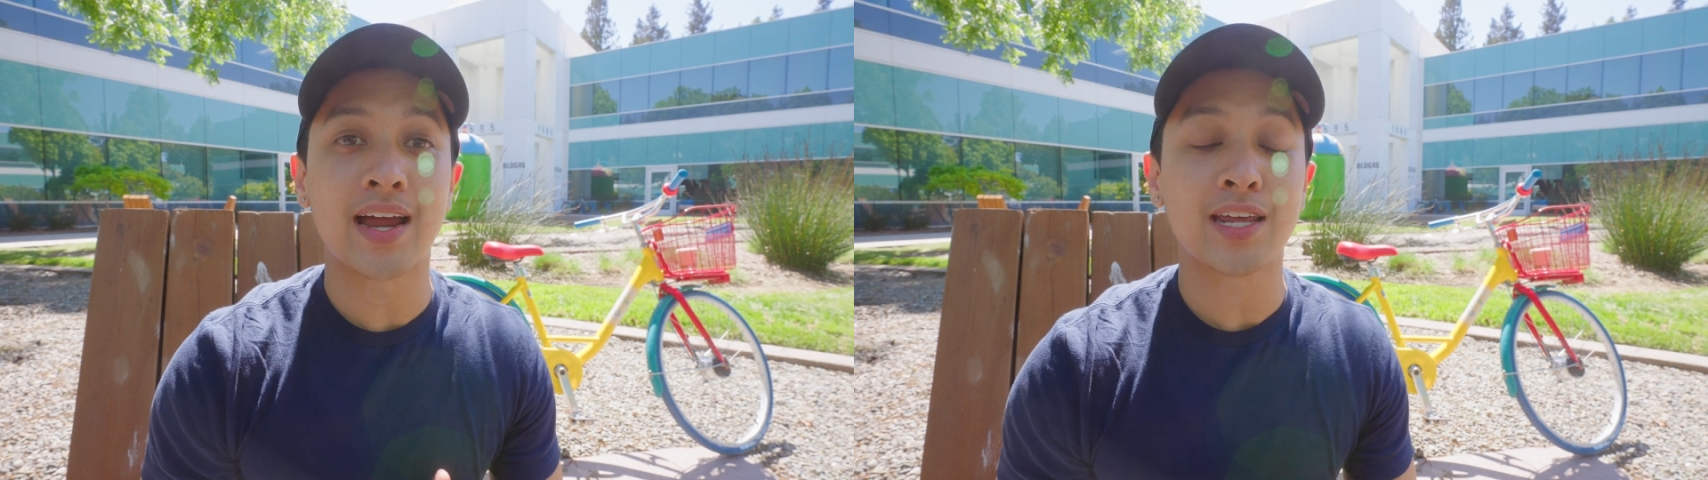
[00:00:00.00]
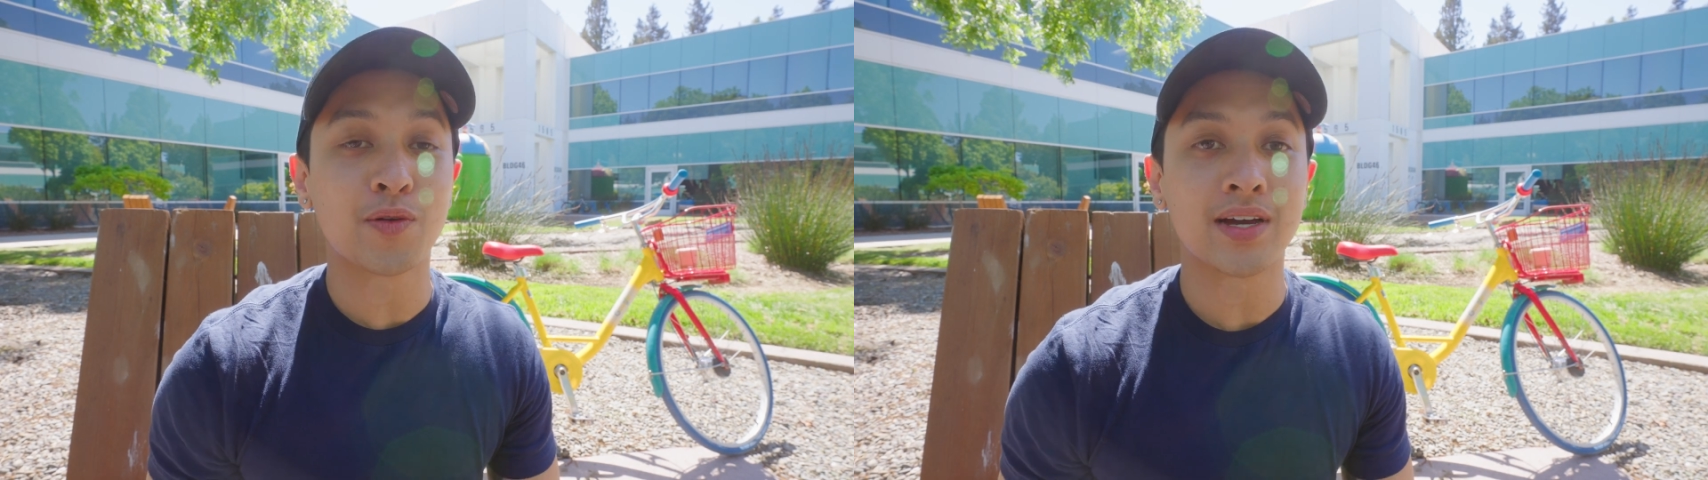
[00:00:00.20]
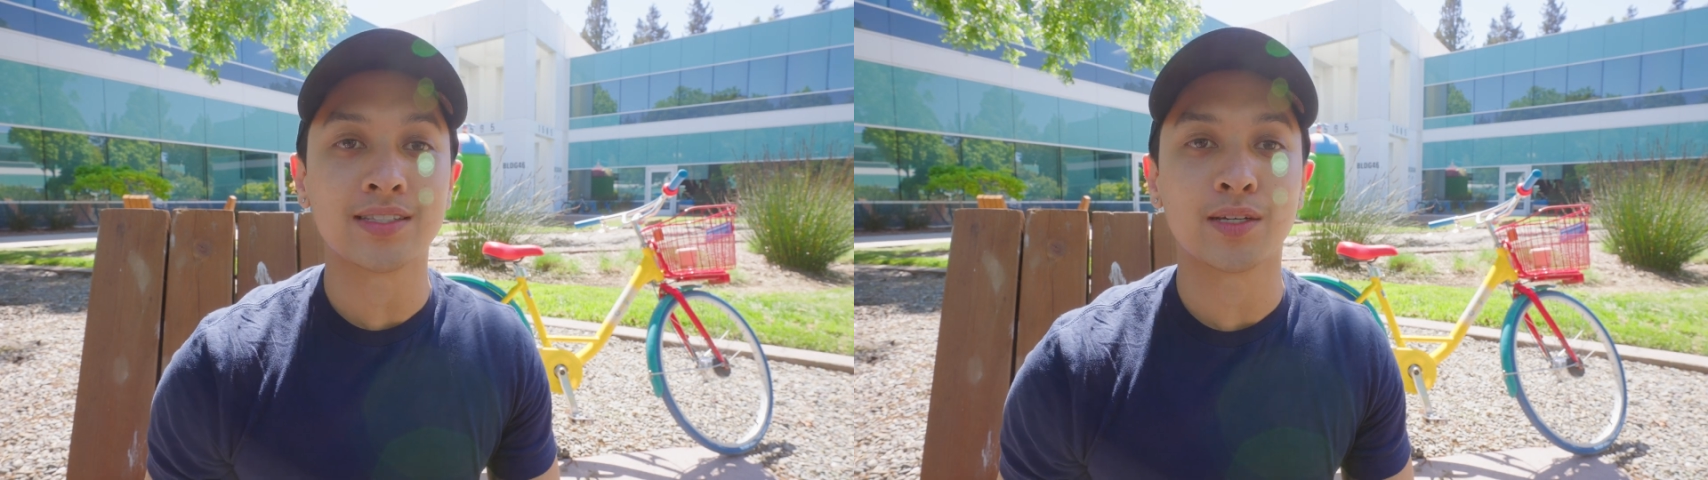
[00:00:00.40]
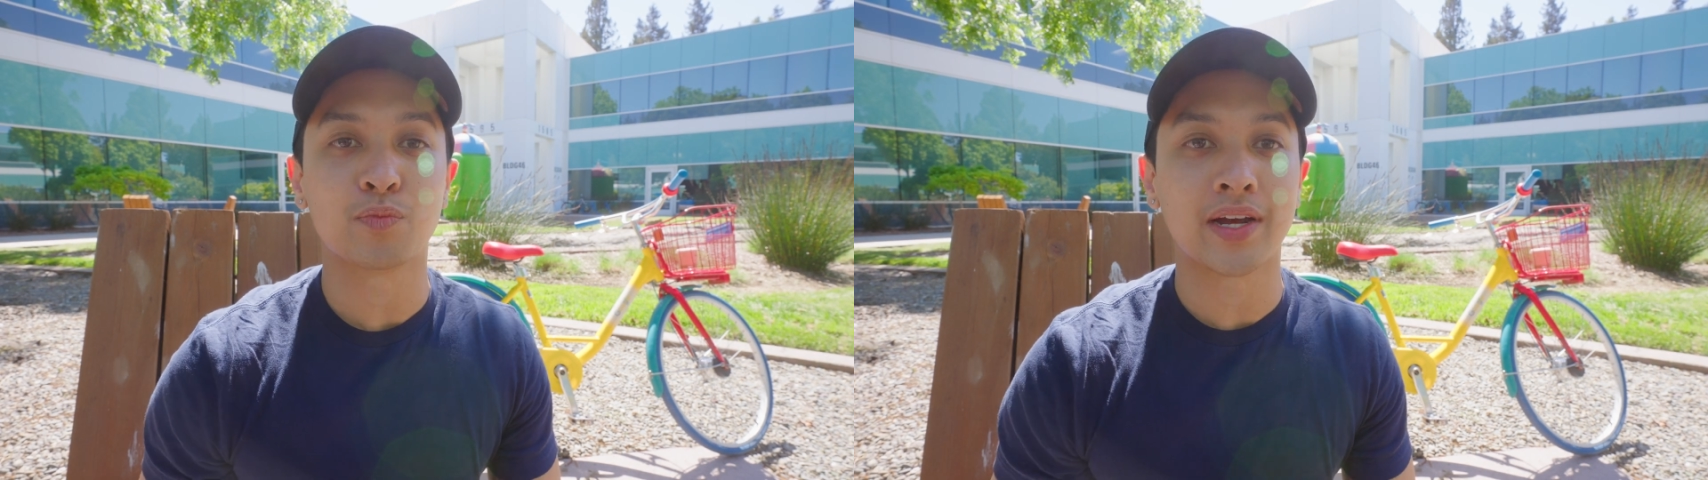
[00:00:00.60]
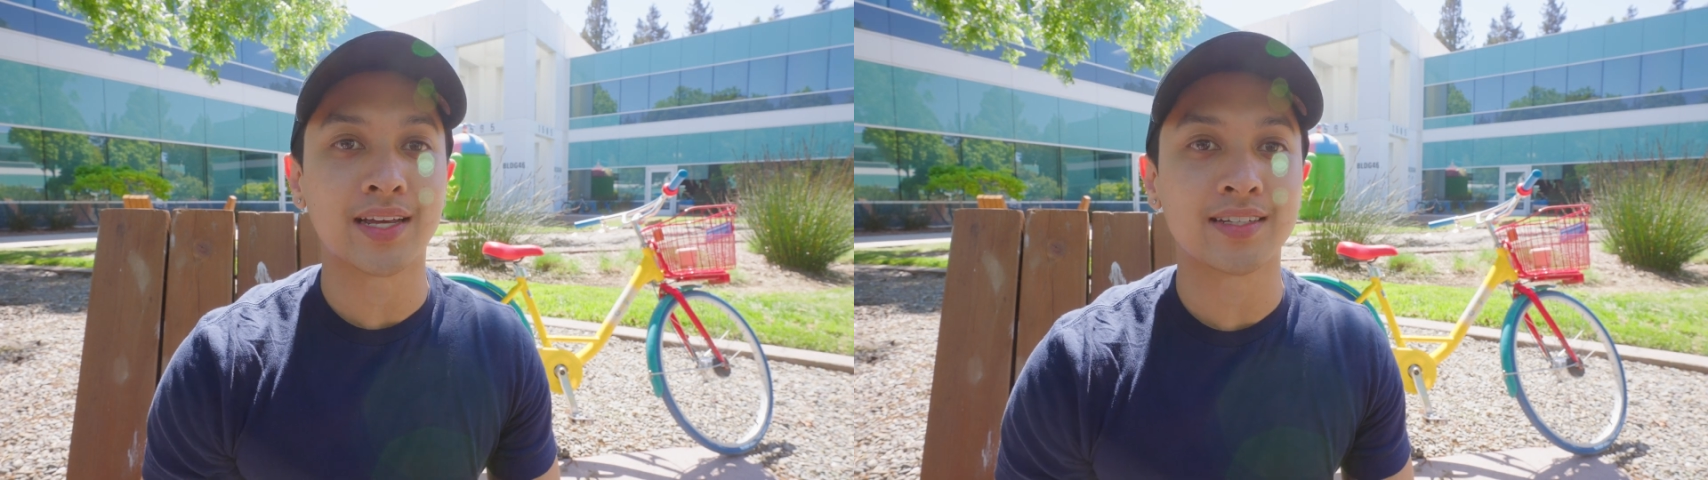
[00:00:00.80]
anyone to
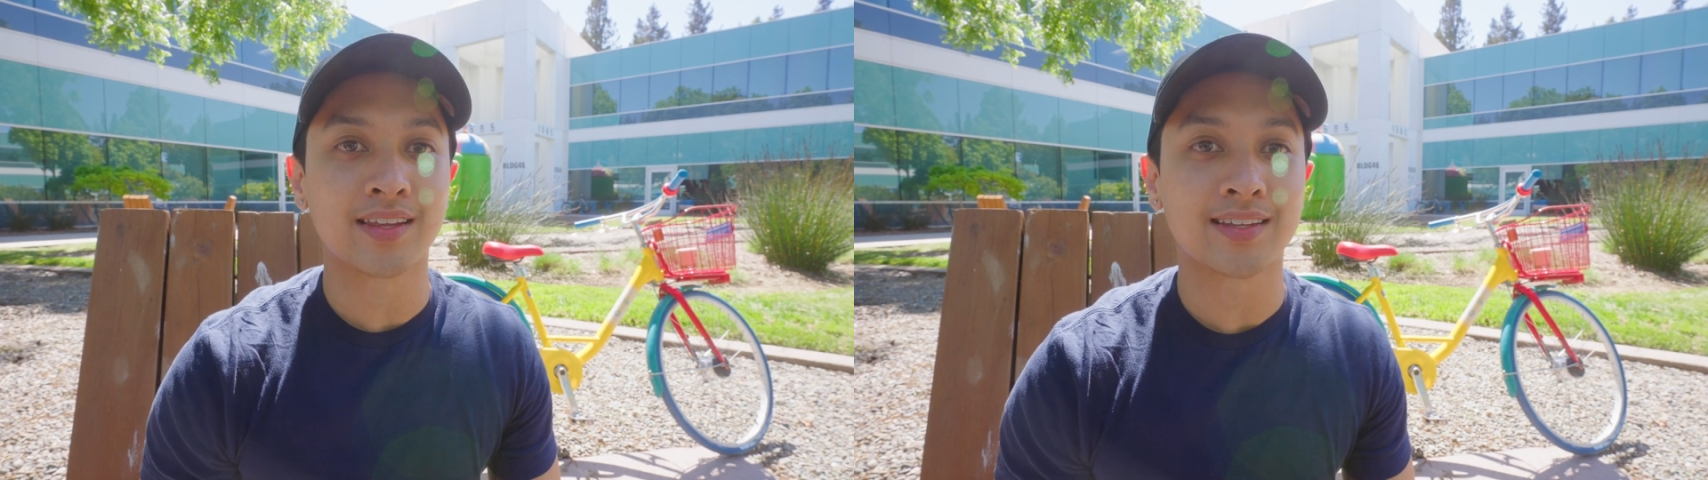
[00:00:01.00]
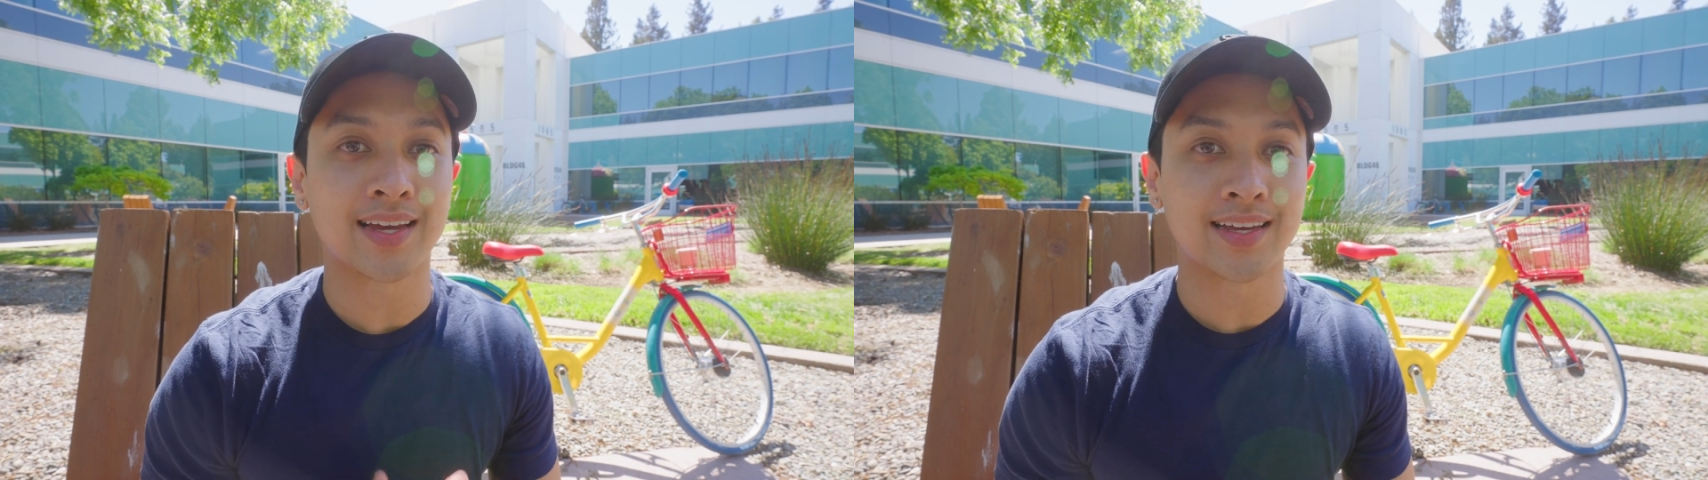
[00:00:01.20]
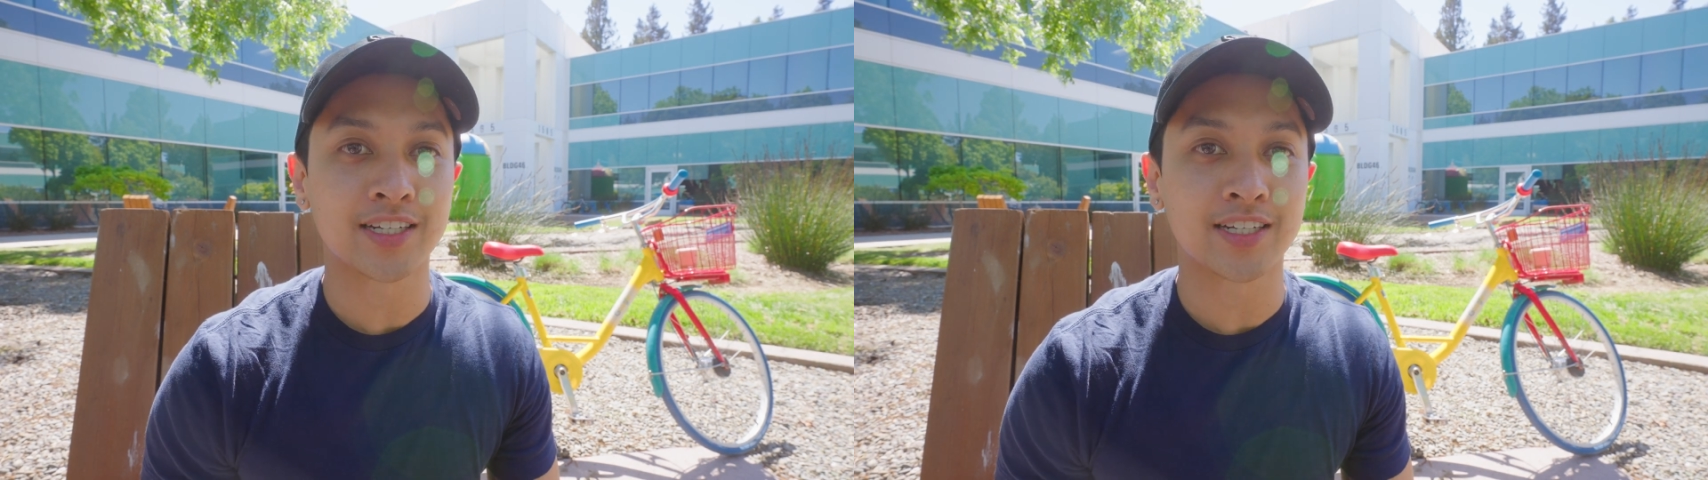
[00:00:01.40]
break into the tech